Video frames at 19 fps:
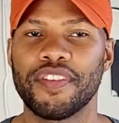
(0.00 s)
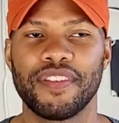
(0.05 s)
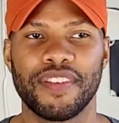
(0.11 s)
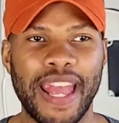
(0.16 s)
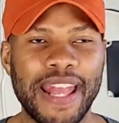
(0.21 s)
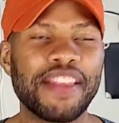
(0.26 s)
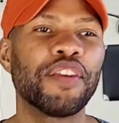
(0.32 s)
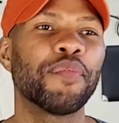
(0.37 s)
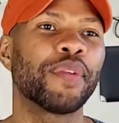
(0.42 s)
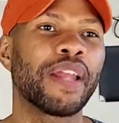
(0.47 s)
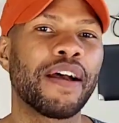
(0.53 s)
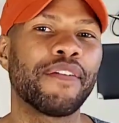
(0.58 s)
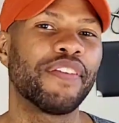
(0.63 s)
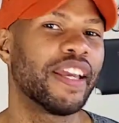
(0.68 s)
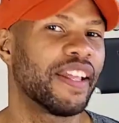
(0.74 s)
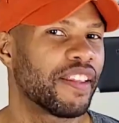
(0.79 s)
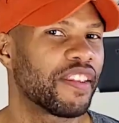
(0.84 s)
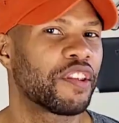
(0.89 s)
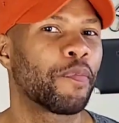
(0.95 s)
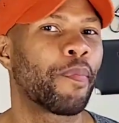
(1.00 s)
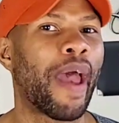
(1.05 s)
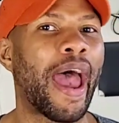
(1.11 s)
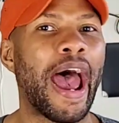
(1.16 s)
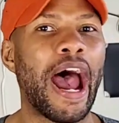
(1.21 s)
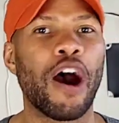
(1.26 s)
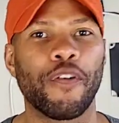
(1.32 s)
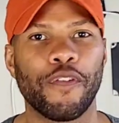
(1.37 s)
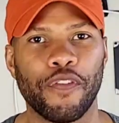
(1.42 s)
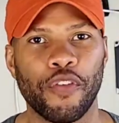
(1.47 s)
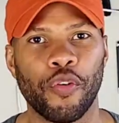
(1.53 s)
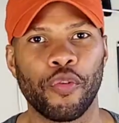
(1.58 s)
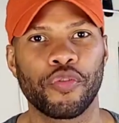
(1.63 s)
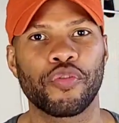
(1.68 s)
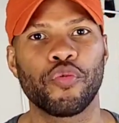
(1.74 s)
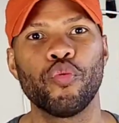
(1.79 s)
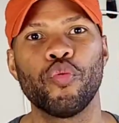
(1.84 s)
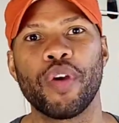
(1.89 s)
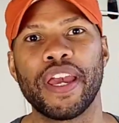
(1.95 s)
That Gemini Venus is powerful
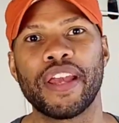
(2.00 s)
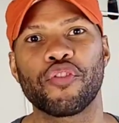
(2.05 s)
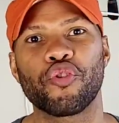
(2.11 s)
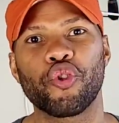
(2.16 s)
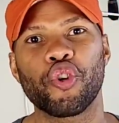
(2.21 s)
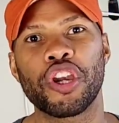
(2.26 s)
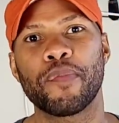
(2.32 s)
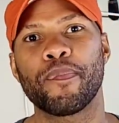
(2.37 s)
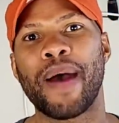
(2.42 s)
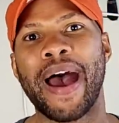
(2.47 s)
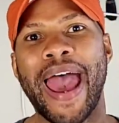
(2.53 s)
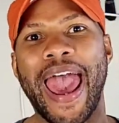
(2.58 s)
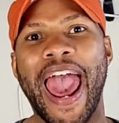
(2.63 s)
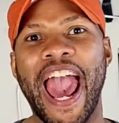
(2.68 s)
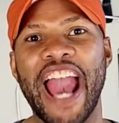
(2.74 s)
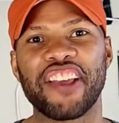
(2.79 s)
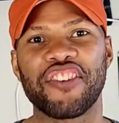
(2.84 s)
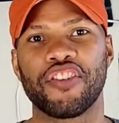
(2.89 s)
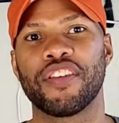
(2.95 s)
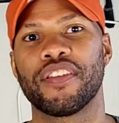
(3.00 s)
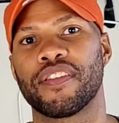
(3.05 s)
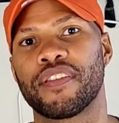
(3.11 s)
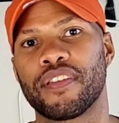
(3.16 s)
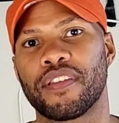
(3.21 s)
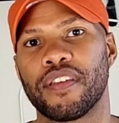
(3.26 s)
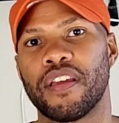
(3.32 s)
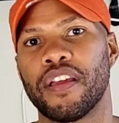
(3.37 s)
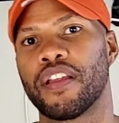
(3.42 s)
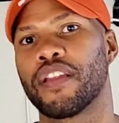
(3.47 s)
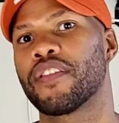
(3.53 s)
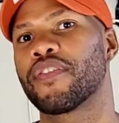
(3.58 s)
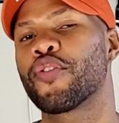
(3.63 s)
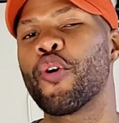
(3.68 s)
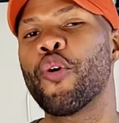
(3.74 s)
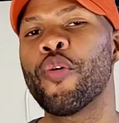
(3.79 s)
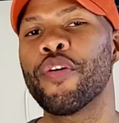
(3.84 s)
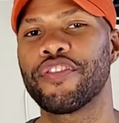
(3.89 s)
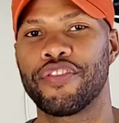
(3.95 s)
to intrigue my actions
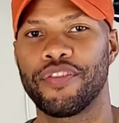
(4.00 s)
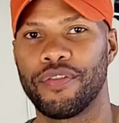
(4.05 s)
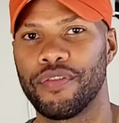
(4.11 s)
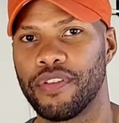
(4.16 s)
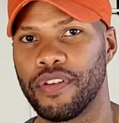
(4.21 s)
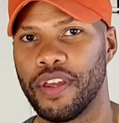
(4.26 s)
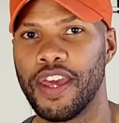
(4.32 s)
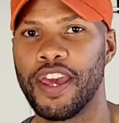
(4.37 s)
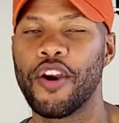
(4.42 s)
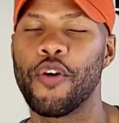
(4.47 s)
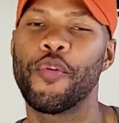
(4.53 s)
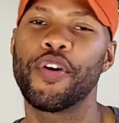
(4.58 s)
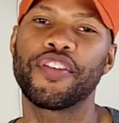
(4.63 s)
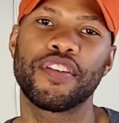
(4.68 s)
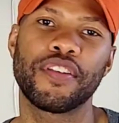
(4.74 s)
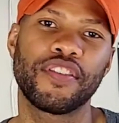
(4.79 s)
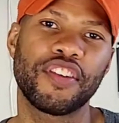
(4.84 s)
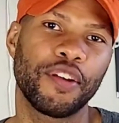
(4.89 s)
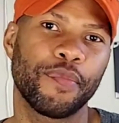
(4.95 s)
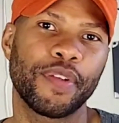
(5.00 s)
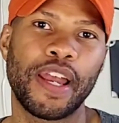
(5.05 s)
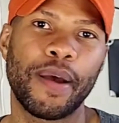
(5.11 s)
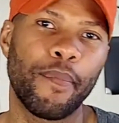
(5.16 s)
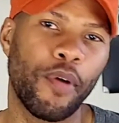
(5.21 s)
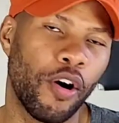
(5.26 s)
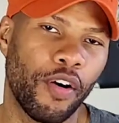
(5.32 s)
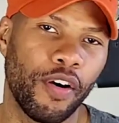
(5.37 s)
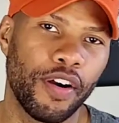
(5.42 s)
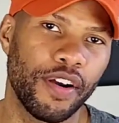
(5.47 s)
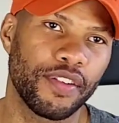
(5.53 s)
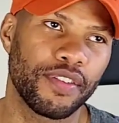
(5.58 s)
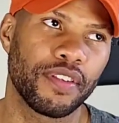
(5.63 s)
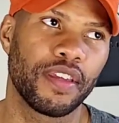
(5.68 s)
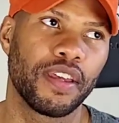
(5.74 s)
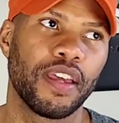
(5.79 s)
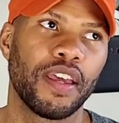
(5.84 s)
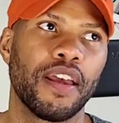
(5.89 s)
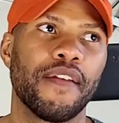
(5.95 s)
towards you, which is Gemini Mars.
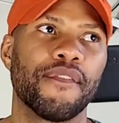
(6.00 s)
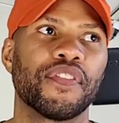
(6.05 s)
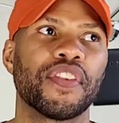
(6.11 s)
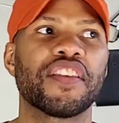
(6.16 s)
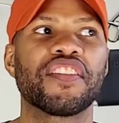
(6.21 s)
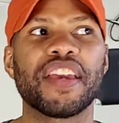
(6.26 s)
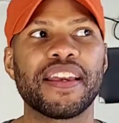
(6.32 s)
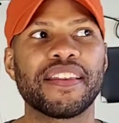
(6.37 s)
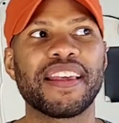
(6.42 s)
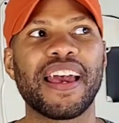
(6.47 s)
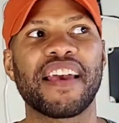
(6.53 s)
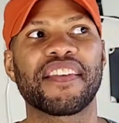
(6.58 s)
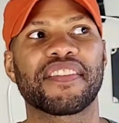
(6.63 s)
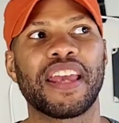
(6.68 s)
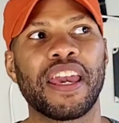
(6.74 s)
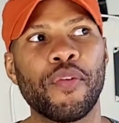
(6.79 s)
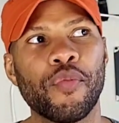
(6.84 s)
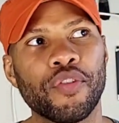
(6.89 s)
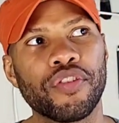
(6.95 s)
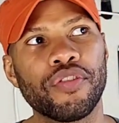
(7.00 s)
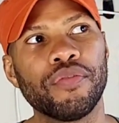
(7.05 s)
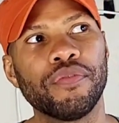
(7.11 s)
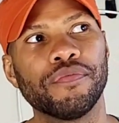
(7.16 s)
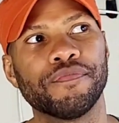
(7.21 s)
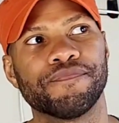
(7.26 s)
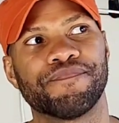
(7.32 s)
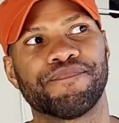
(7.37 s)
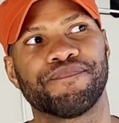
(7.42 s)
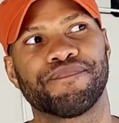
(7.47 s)
The chance I'll stay with you,